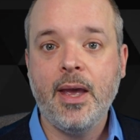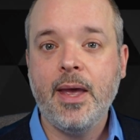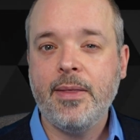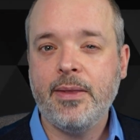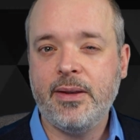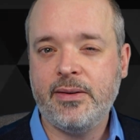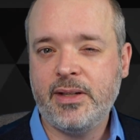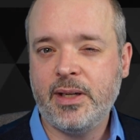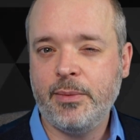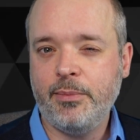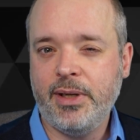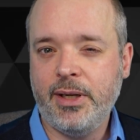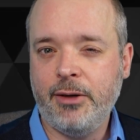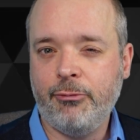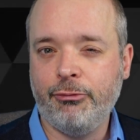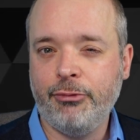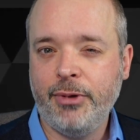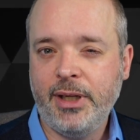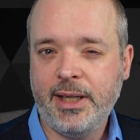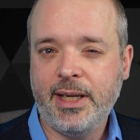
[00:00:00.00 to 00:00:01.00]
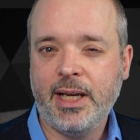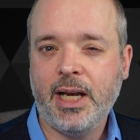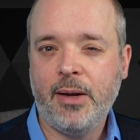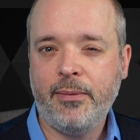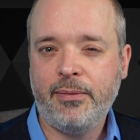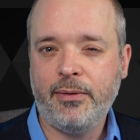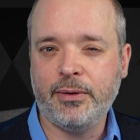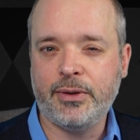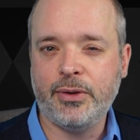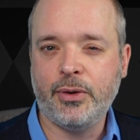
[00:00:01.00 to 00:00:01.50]
This can be really
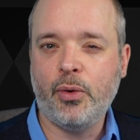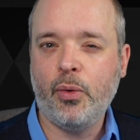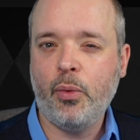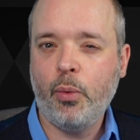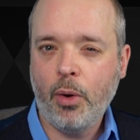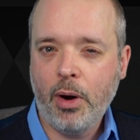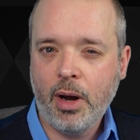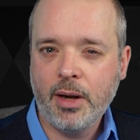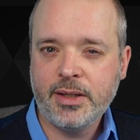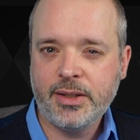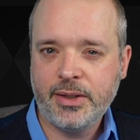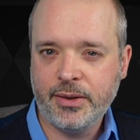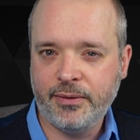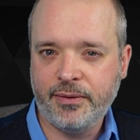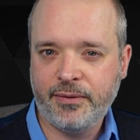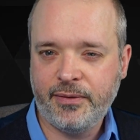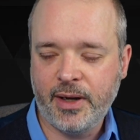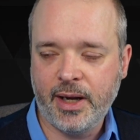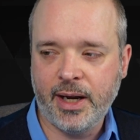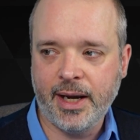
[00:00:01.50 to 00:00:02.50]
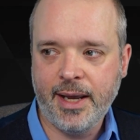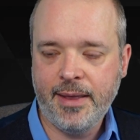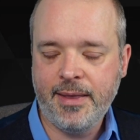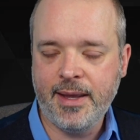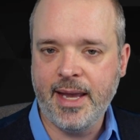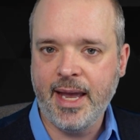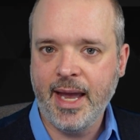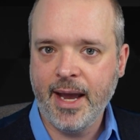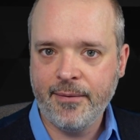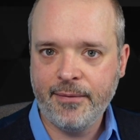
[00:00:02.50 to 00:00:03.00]
helpful to quantify
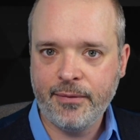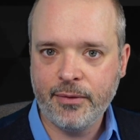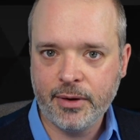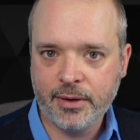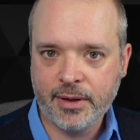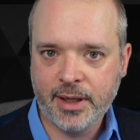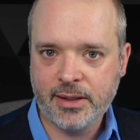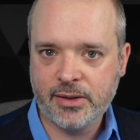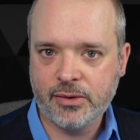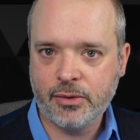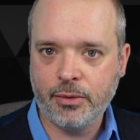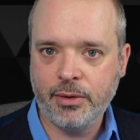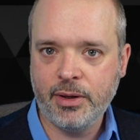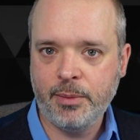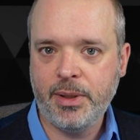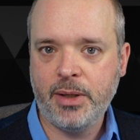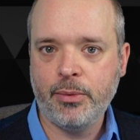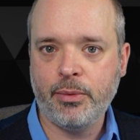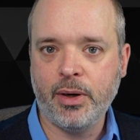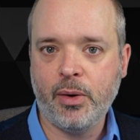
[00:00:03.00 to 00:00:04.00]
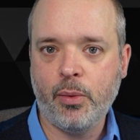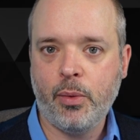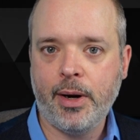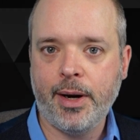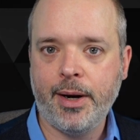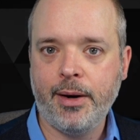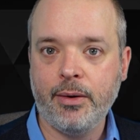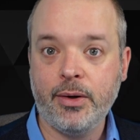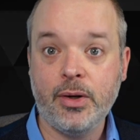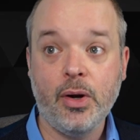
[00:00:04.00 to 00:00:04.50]
the effort that's going to be
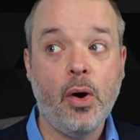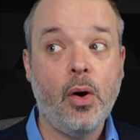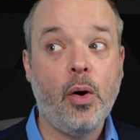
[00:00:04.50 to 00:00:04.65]
required,